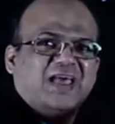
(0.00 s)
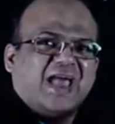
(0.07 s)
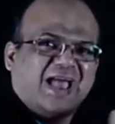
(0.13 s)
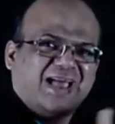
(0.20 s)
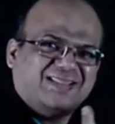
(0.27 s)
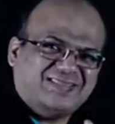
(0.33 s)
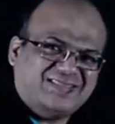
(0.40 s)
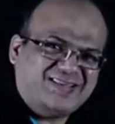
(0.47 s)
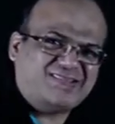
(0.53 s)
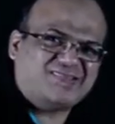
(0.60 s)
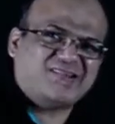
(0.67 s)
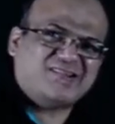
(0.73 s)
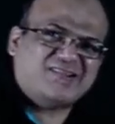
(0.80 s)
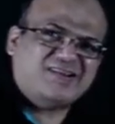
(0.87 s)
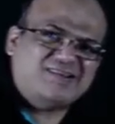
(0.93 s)
and this
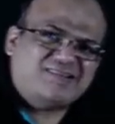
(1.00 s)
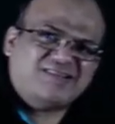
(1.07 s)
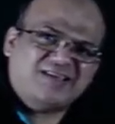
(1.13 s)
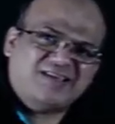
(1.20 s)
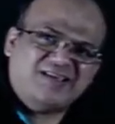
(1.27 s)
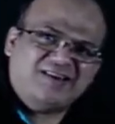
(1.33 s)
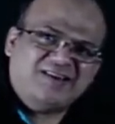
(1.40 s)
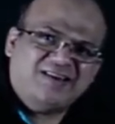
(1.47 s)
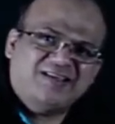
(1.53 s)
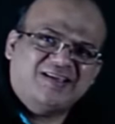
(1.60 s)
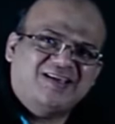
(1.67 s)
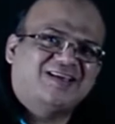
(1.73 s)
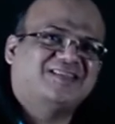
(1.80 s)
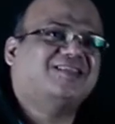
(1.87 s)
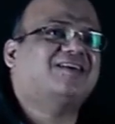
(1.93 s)
results in
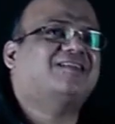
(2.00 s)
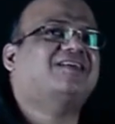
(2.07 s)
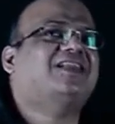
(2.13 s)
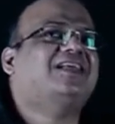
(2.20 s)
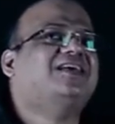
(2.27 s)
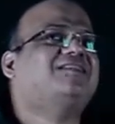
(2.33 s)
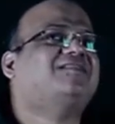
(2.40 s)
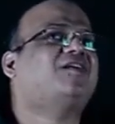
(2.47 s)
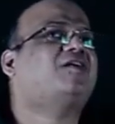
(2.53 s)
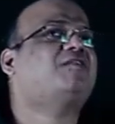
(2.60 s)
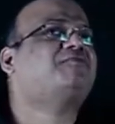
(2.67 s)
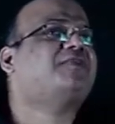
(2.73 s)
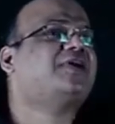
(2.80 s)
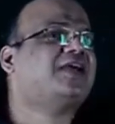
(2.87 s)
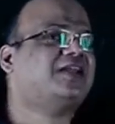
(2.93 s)
the release
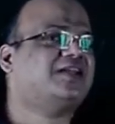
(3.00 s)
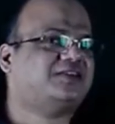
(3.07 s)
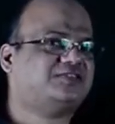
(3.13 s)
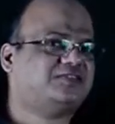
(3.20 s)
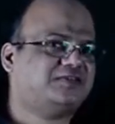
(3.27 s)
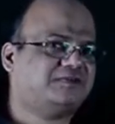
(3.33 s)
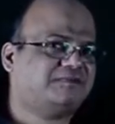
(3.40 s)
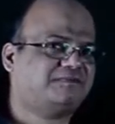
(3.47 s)
of energy.